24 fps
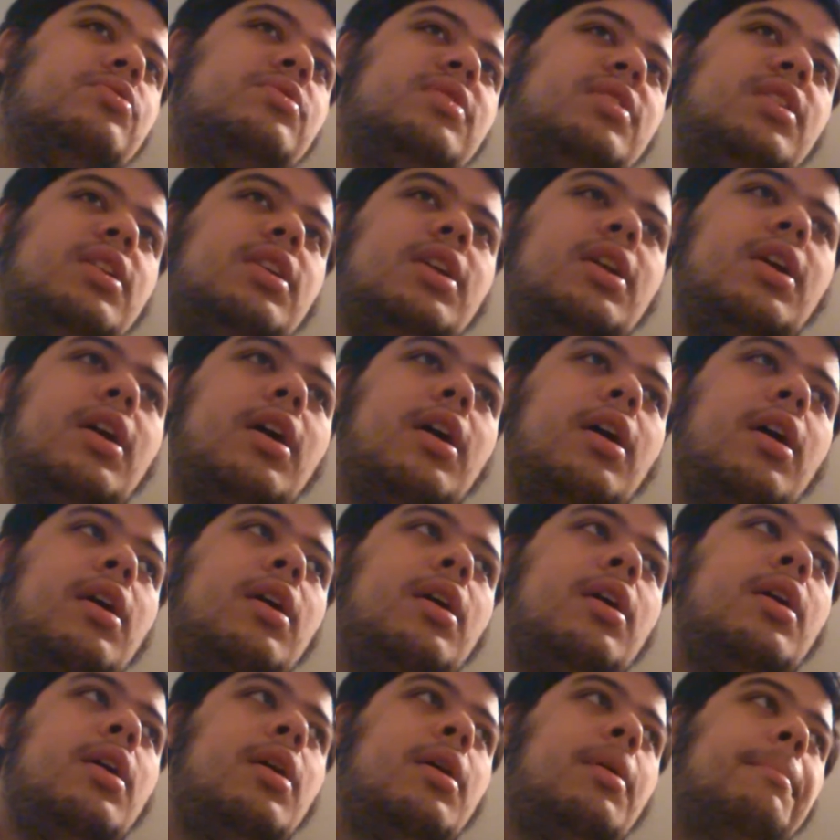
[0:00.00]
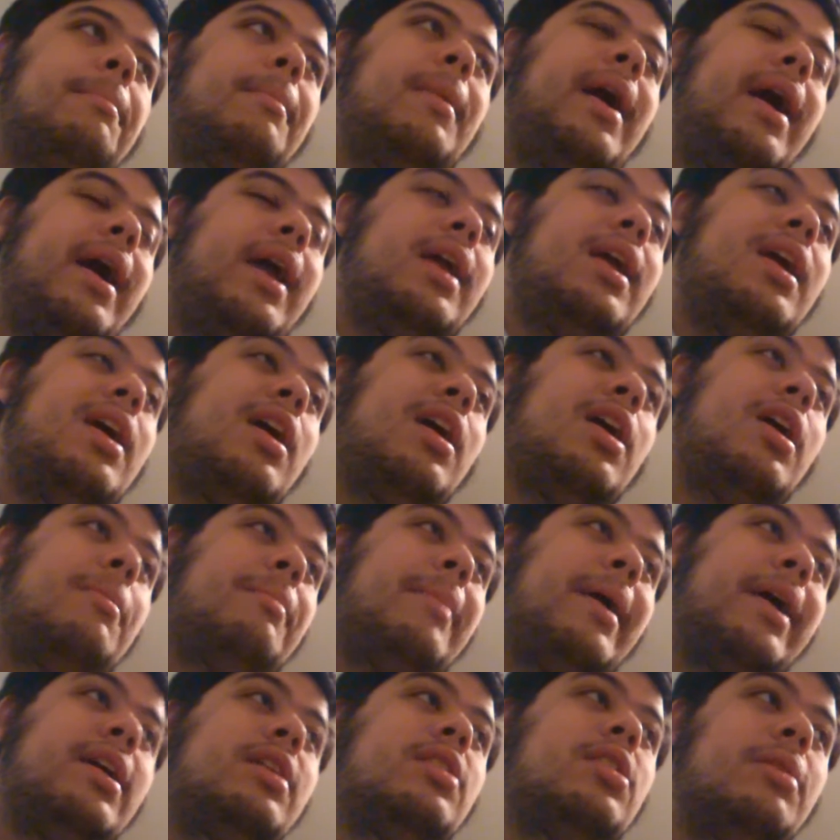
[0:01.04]
see uh, my uh,
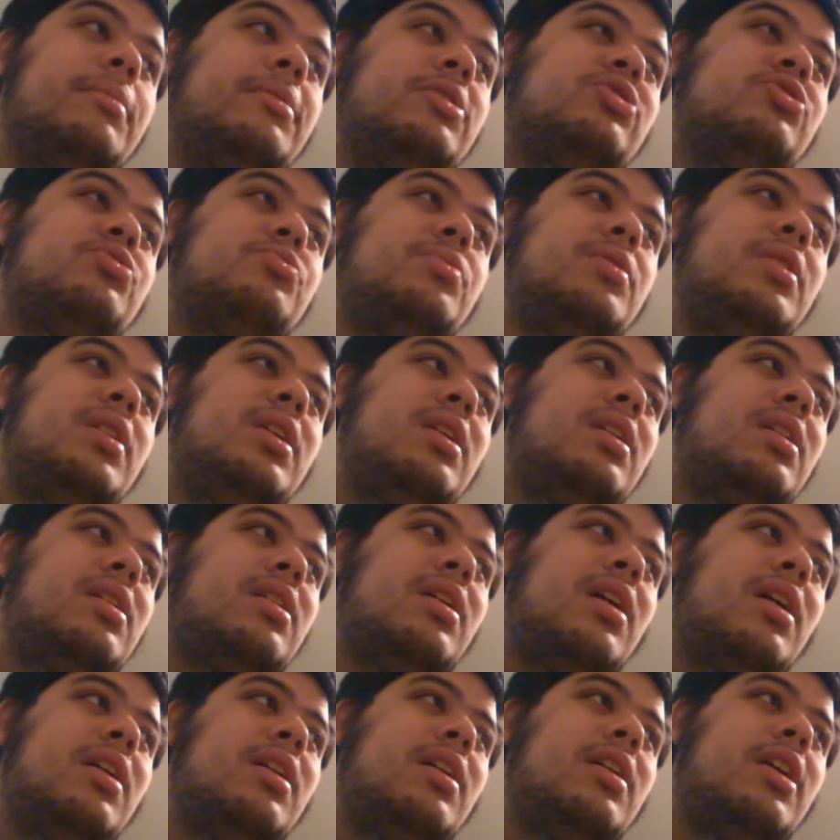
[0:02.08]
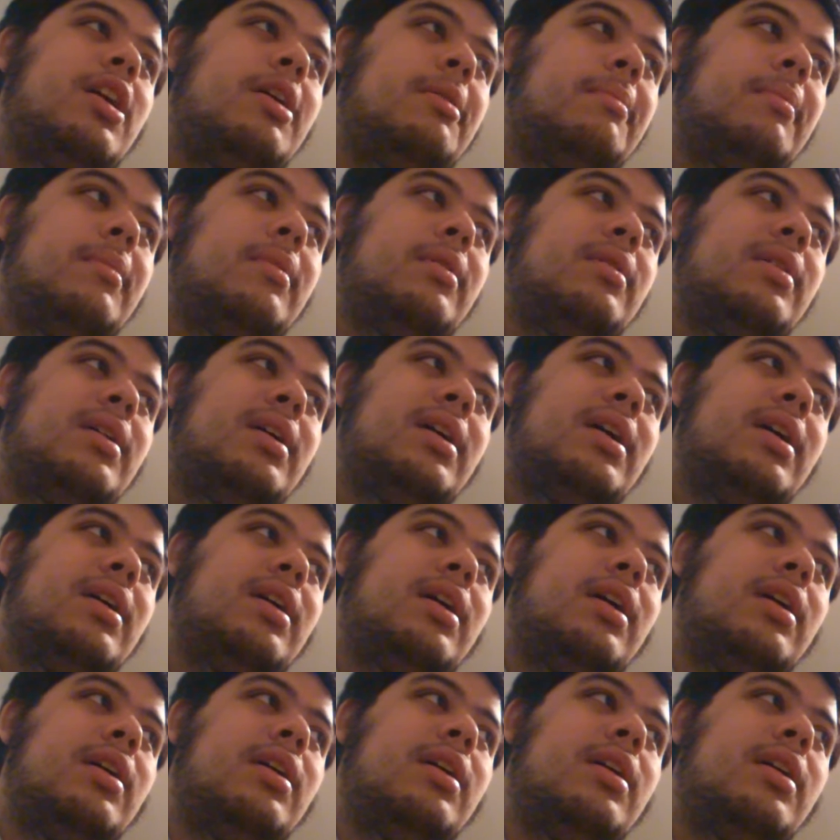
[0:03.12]
my commentary
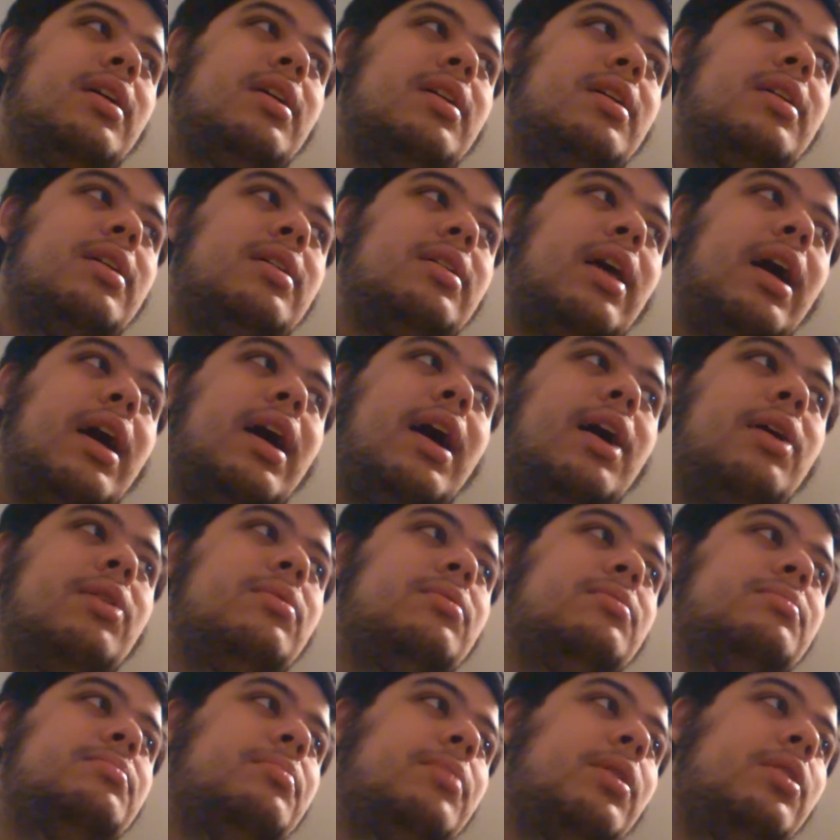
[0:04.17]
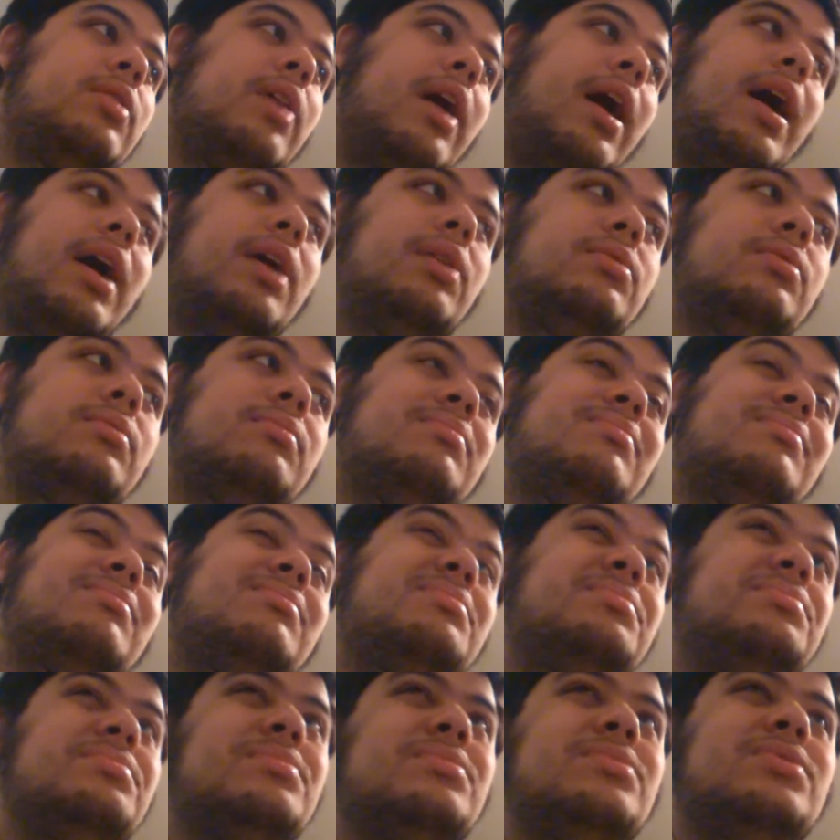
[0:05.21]
uh, uh how how
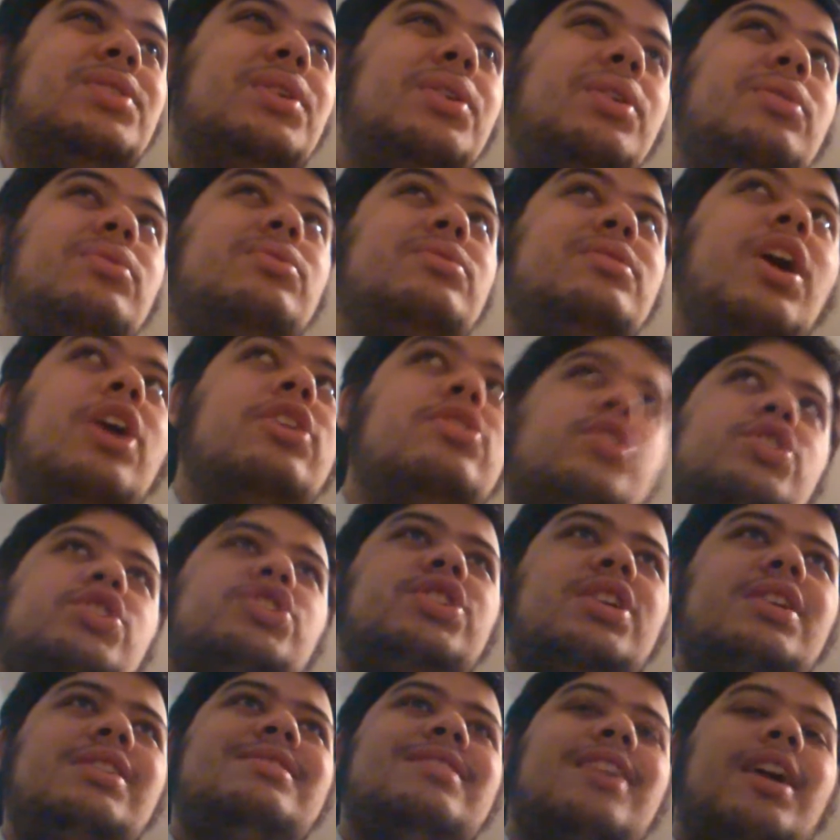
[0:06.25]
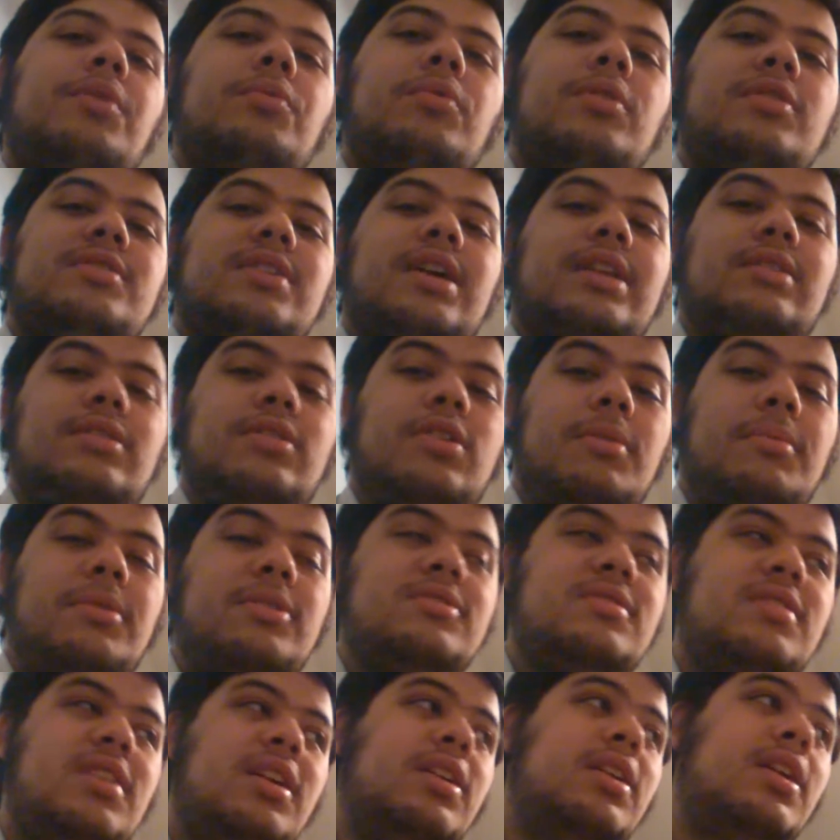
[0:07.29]
you know not shit I was at
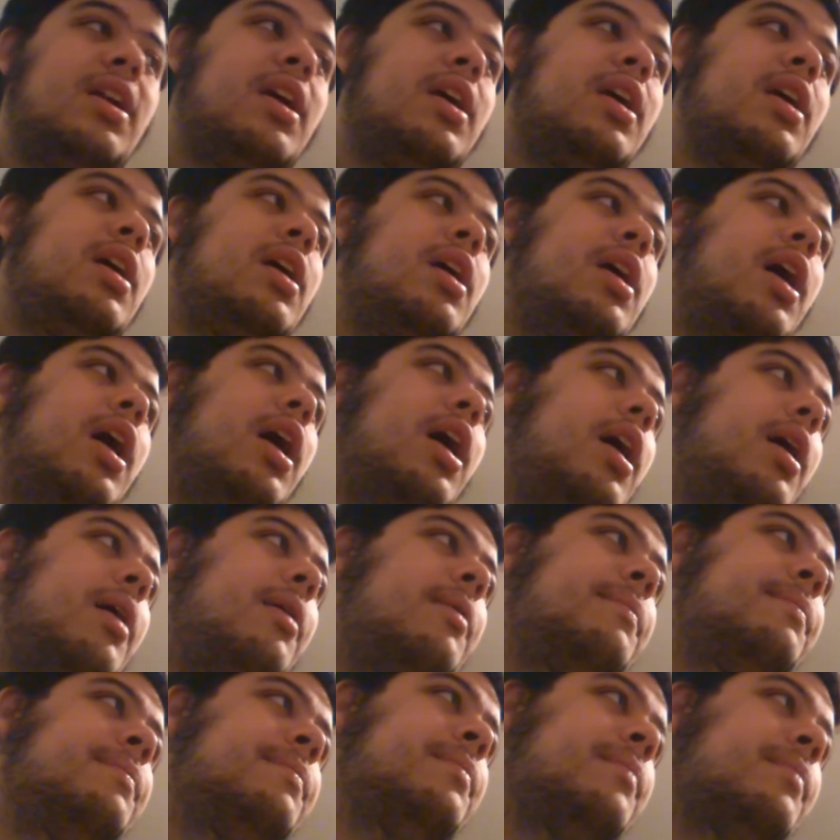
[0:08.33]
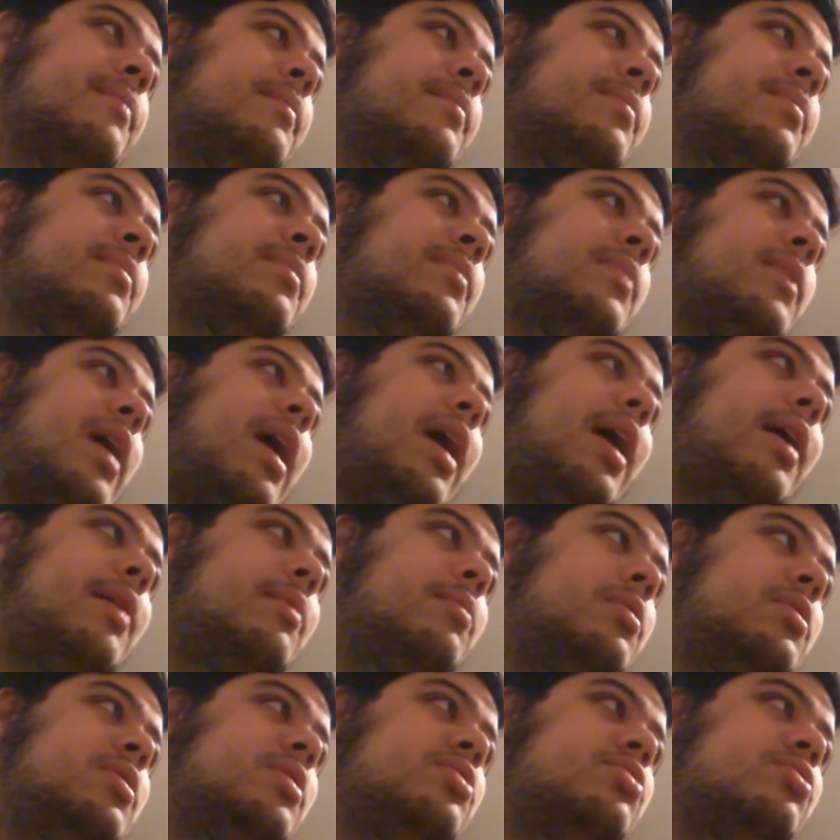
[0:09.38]
commenting. Um, I
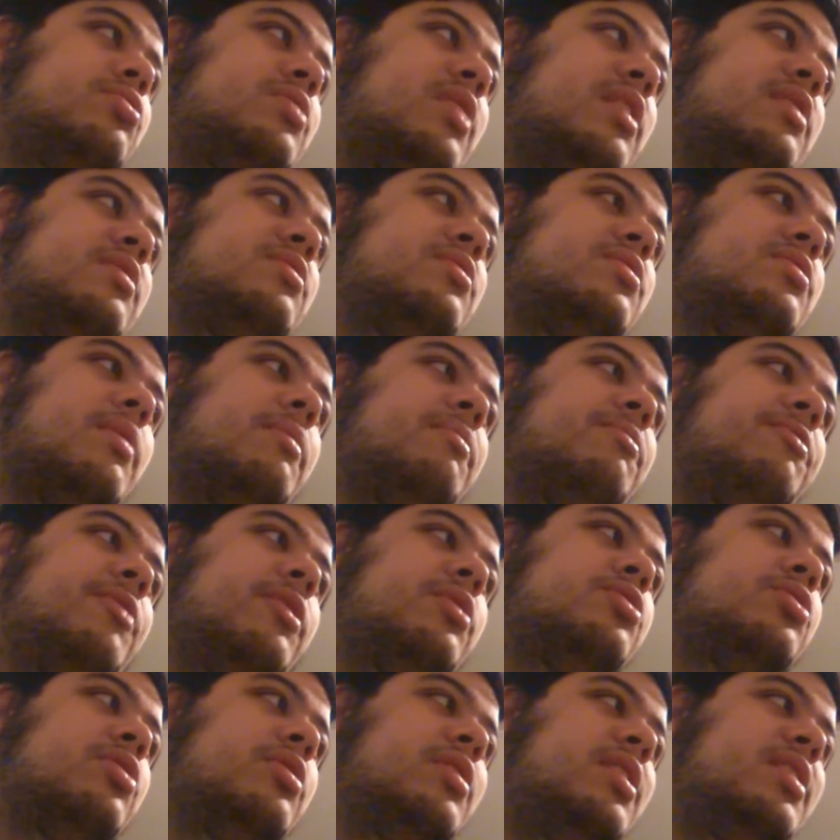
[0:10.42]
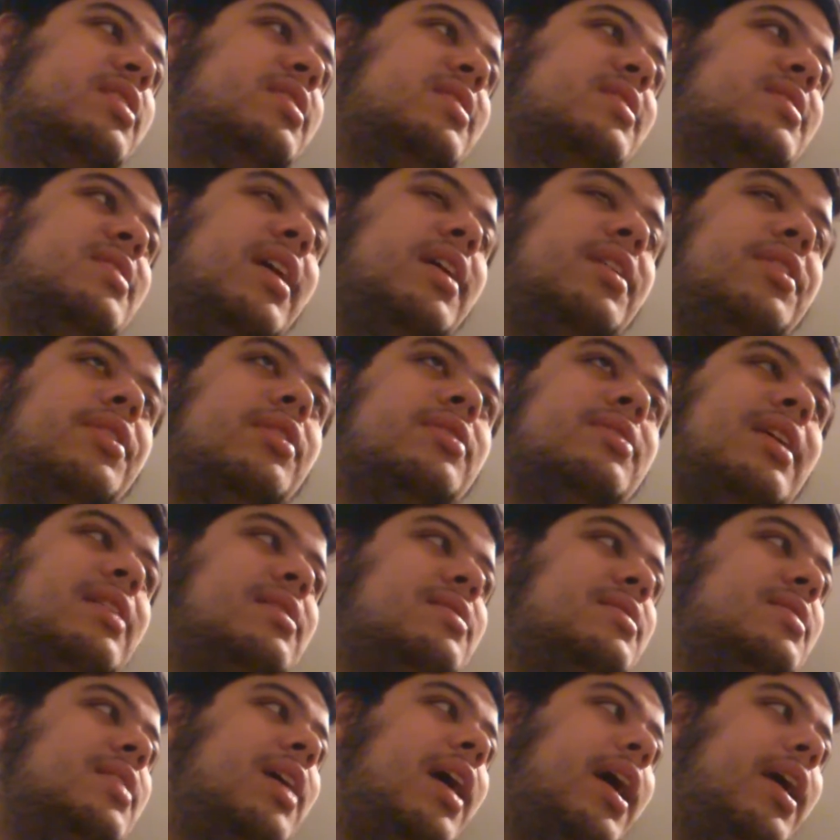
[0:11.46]
wanted to test some functionalities. I felt
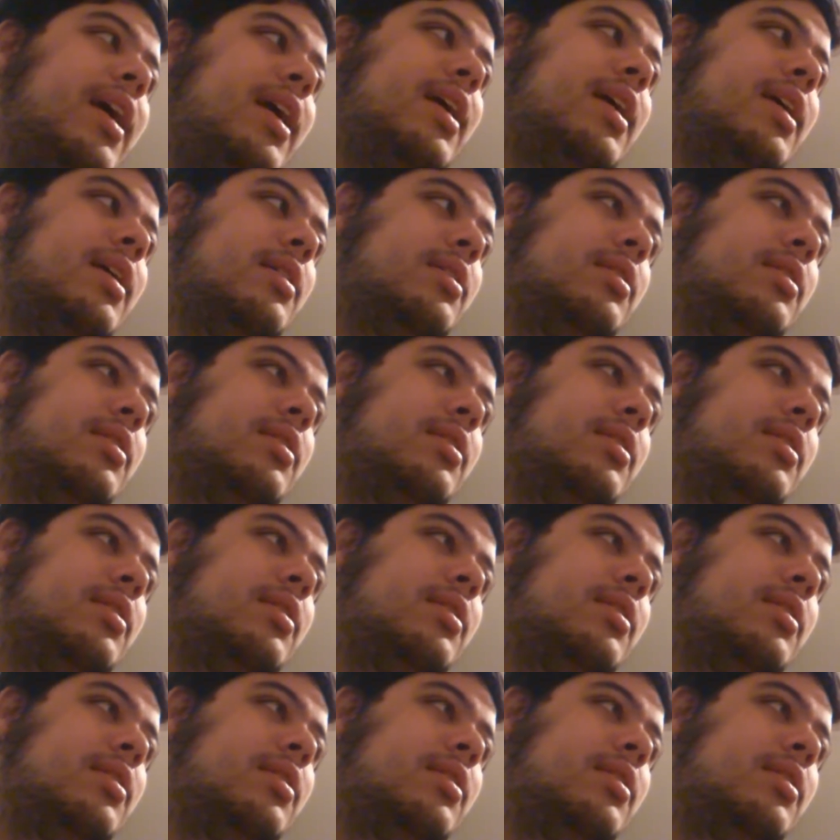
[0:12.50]
that I